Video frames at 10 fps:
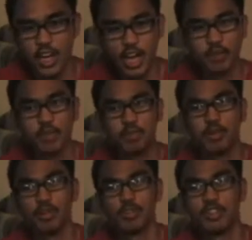every
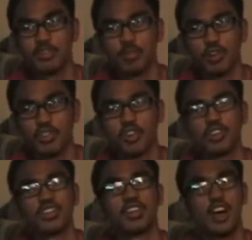person
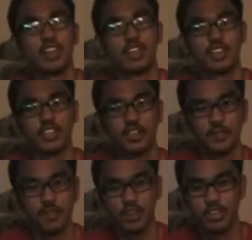on this island is a
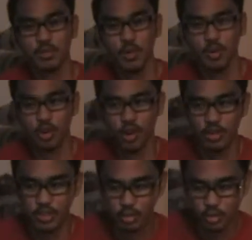freaking
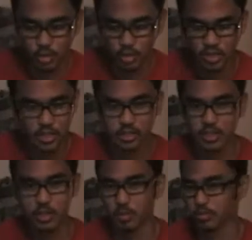
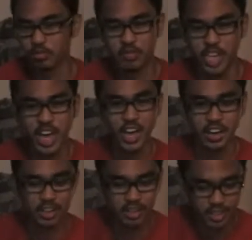moron. Yeah.
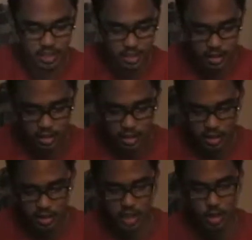
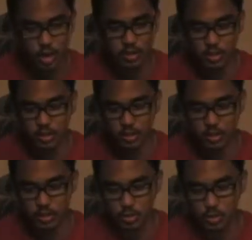He goes into a
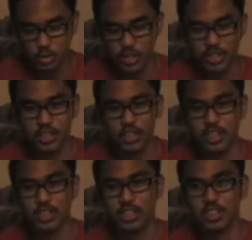school, and then
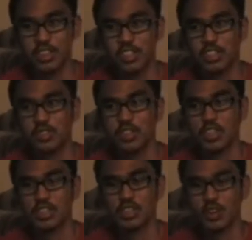the teacher
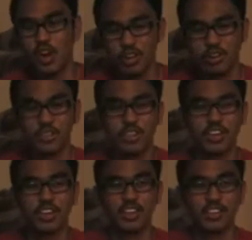says his daughter's
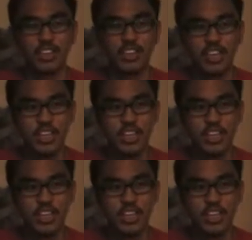dead, and then